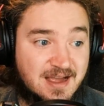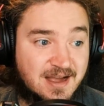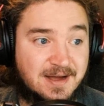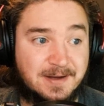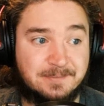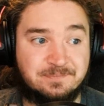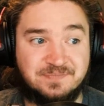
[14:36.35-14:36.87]

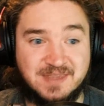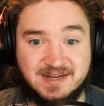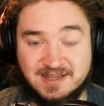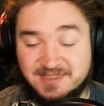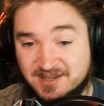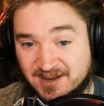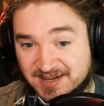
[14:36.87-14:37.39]
And
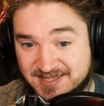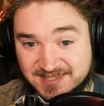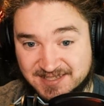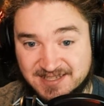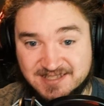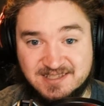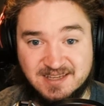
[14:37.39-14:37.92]
I think
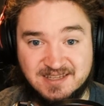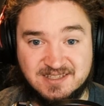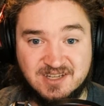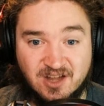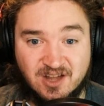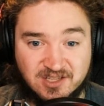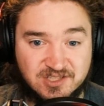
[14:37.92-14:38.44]
honestly, his
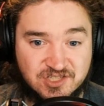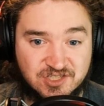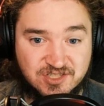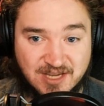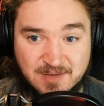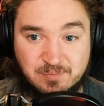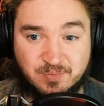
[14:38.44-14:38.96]

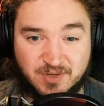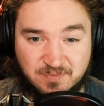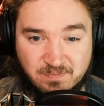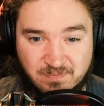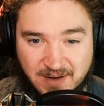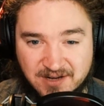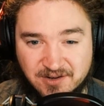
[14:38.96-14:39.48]
college tape was
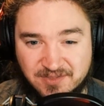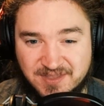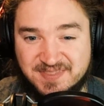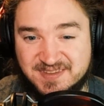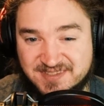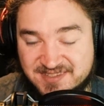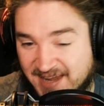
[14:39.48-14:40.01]
better
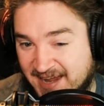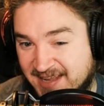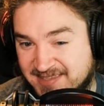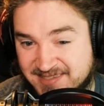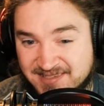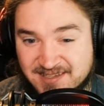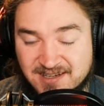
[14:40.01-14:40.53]
than the
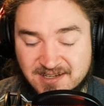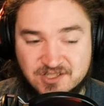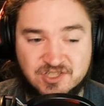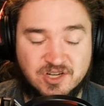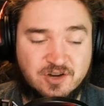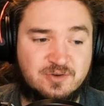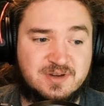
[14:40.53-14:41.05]
stats
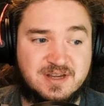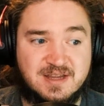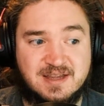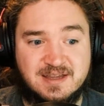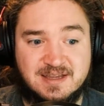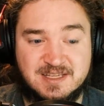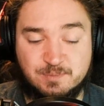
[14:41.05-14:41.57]
showed.
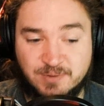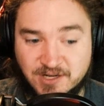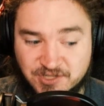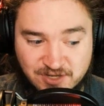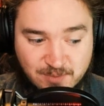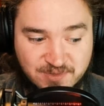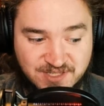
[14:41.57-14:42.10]
His
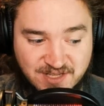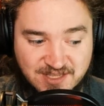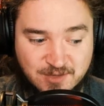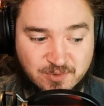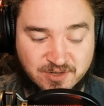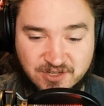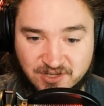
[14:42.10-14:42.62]
pressure numbers, I
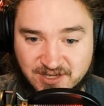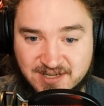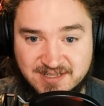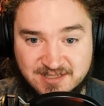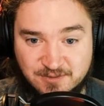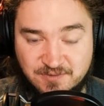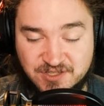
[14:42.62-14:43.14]
think, were good.
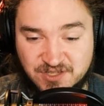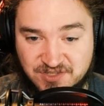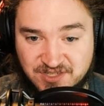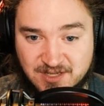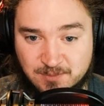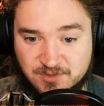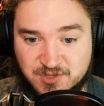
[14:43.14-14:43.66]
His
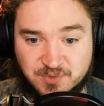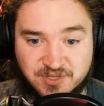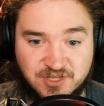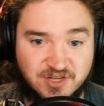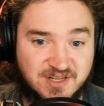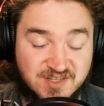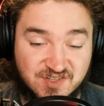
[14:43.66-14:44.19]
efficiency numbers were
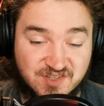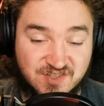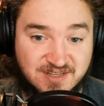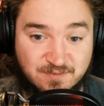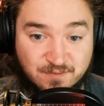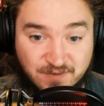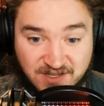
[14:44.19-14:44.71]
good. He just
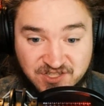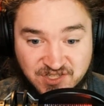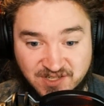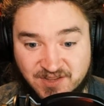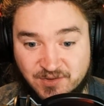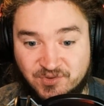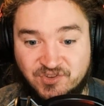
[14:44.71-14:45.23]
didn't finish
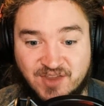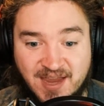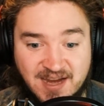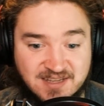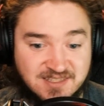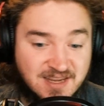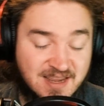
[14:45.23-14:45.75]
a lot of those
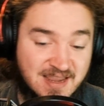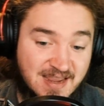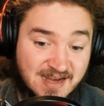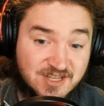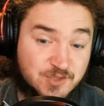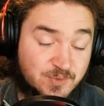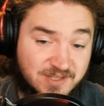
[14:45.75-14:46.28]
sacks,
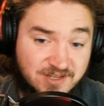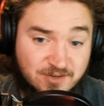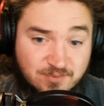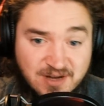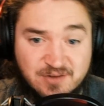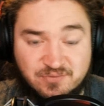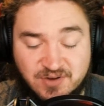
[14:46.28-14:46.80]
and he's a really
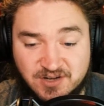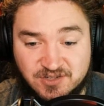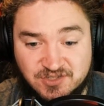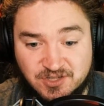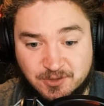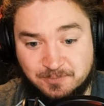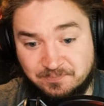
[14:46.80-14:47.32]
good run defender.
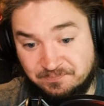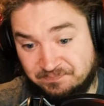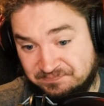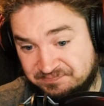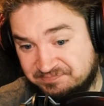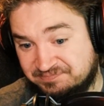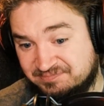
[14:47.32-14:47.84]
So
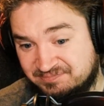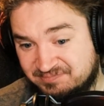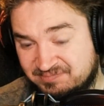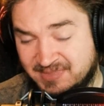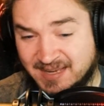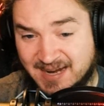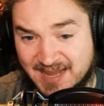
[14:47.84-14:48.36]

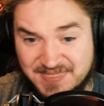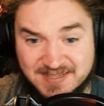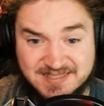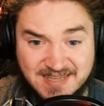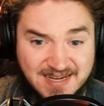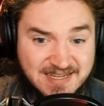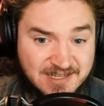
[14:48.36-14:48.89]
I
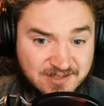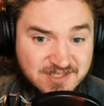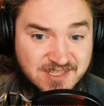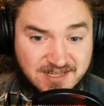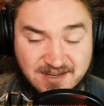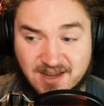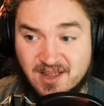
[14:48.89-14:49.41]
think Zach
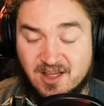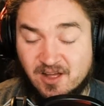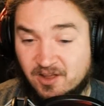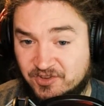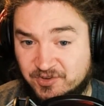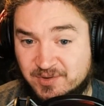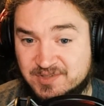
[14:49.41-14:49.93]
Harrison
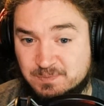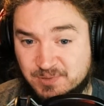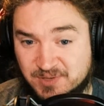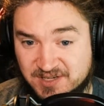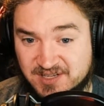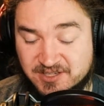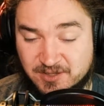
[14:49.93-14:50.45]
also has a
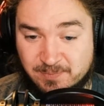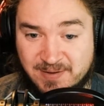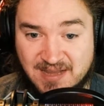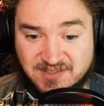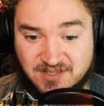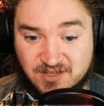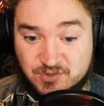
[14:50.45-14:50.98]
pretty clear
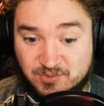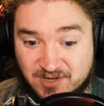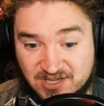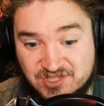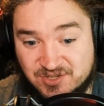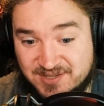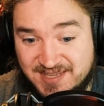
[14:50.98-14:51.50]
path to this
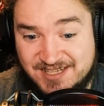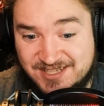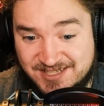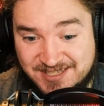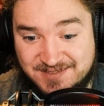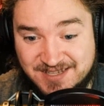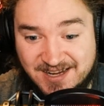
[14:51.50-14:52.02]
roster, and that
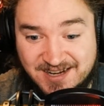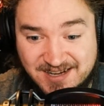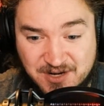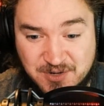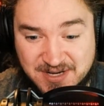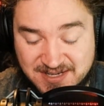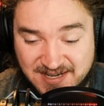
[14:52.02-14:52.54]
just leaves Ade
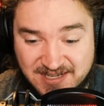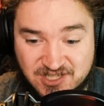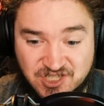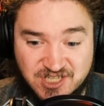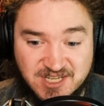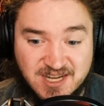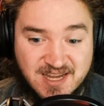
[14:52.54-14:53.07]

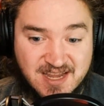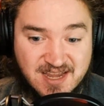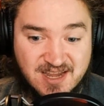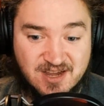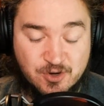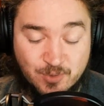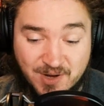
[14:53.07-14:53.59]
Ogundeji,
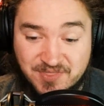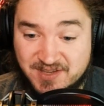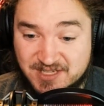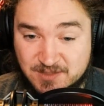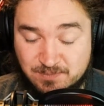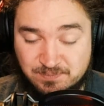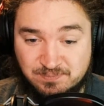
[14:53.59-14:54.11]
who I
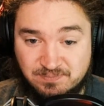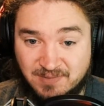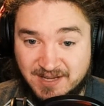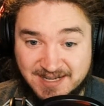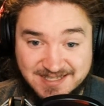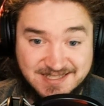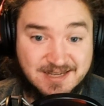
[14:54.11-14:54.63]
think is,
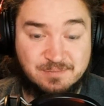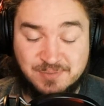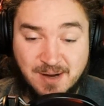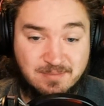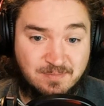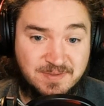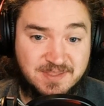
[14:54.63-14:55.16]
like I said,
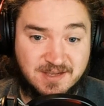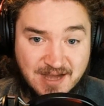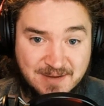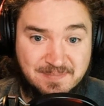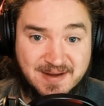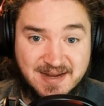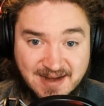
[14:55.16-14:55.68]
probably the
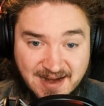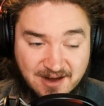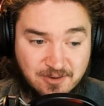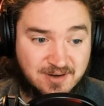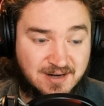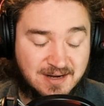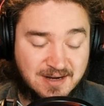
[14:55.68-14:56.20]
odd man
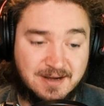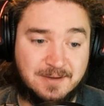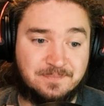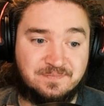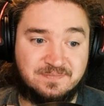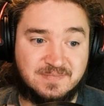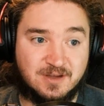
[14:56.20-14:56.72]
out.
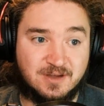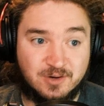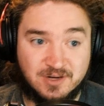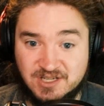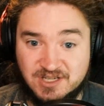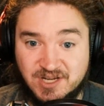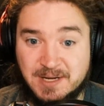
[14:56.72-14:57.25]

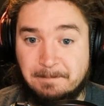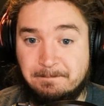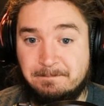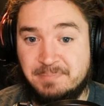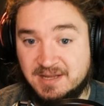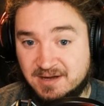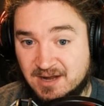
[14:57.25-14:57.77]
Ogundeji got a
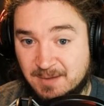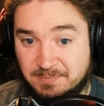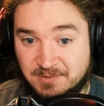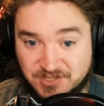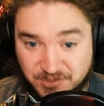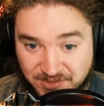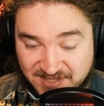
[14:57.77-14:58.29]
big
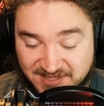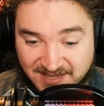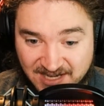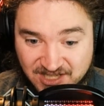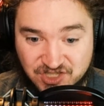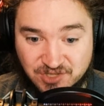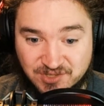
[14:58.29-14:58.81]
opportunity
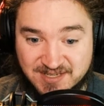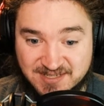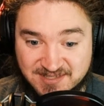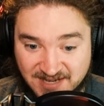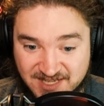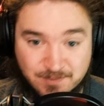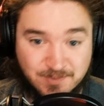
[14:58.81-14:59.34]
last year. They
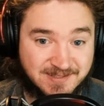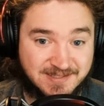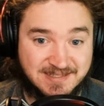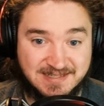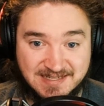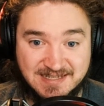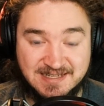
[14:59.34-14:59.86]

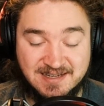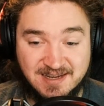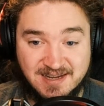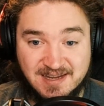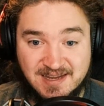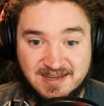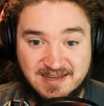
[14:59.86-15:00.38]
desperately needed
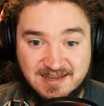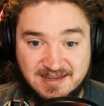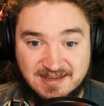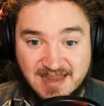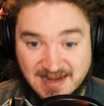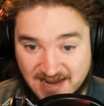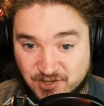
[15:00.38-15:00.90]

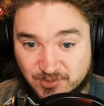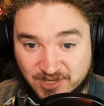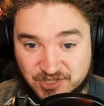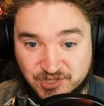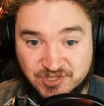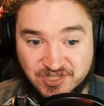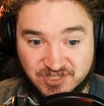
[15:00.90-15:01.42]
an edge
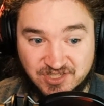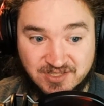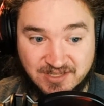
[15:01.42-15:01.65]
rusher to